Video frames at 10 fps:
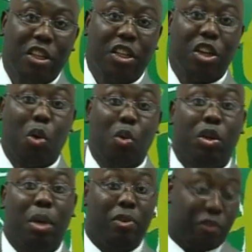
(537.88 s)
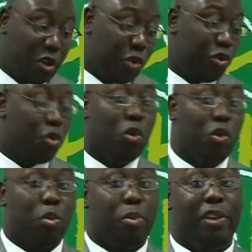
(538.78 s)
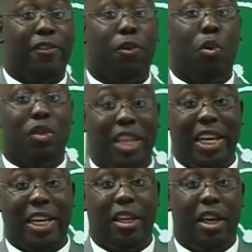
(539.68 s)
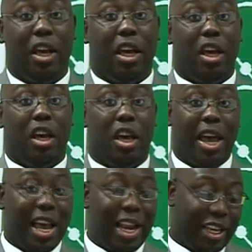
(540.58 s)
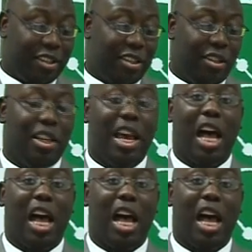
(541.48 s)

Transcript: the total number of goals scored will be 14. Uh, Alex is in